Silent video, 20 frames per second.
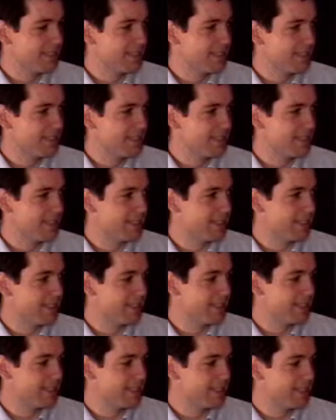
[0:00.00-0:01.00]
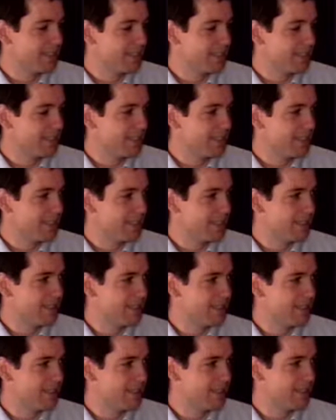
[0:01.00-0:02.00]

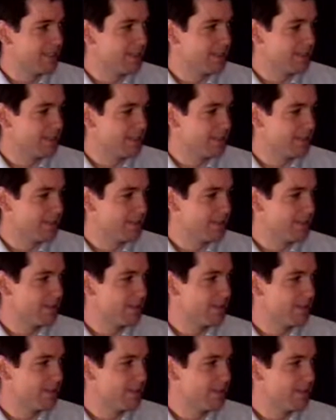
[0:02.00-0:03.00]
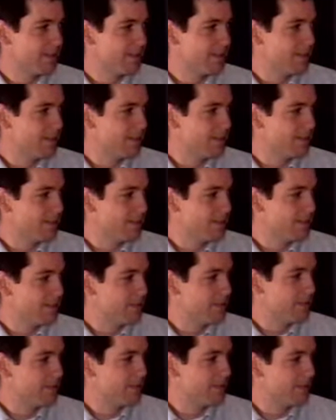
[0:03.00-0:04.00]

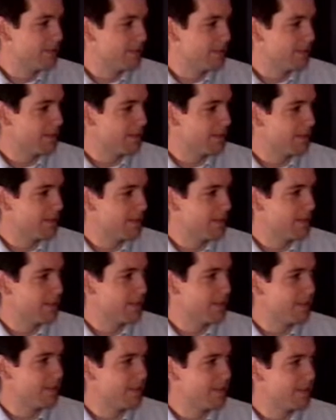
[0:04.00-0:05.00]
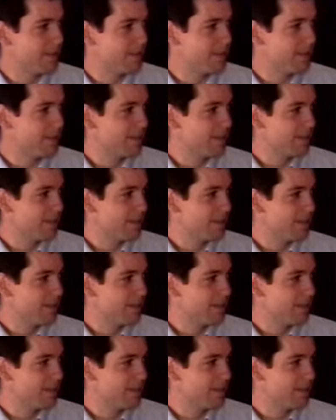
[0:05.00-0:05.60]
(silent)